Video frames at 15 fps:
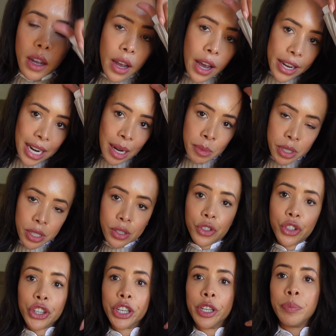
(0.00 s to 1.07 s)
an Amazon
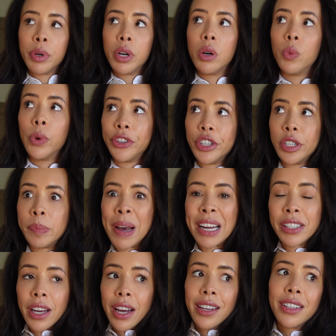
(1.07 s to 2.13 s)
dupe, which is
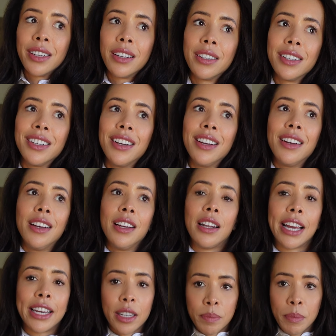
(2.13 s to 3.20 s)
better.
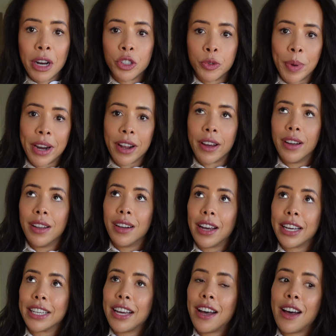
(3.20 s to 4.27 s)
Like, much better.
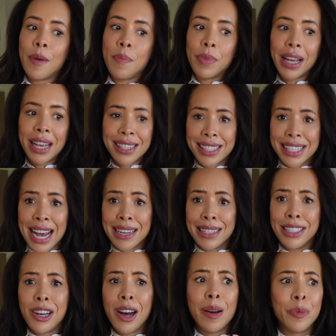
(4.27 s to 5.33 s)
Like, that Stanley
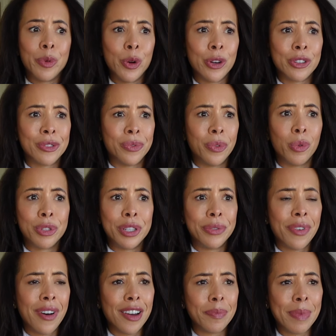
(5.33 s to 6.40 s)
cup cost
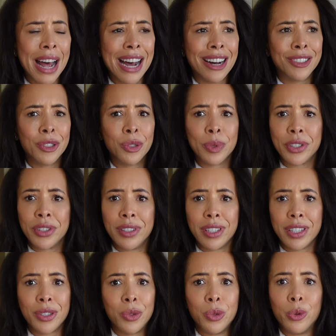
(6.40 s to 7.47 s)
£45, which is
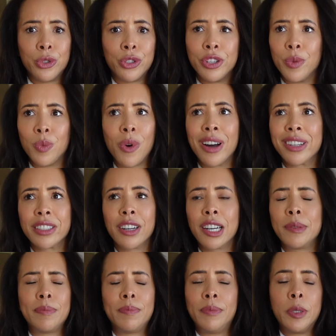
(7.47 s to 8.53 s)
extortionate. Why did
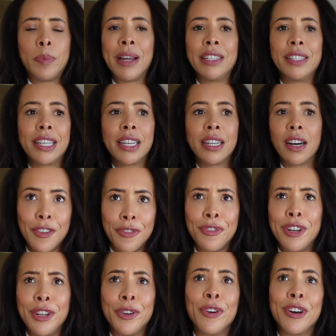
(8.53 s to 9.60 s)
I spend it? I
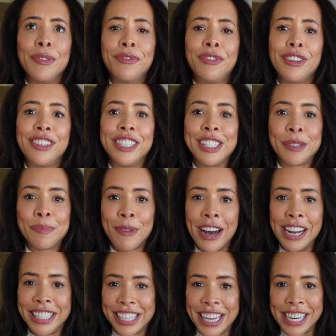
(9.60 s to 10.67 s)
fully got influenced by
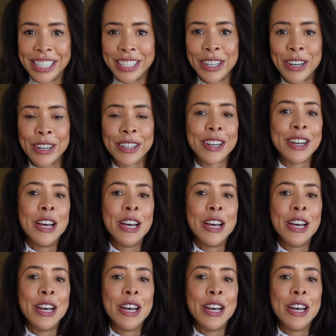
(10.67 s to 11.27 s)
TikTok.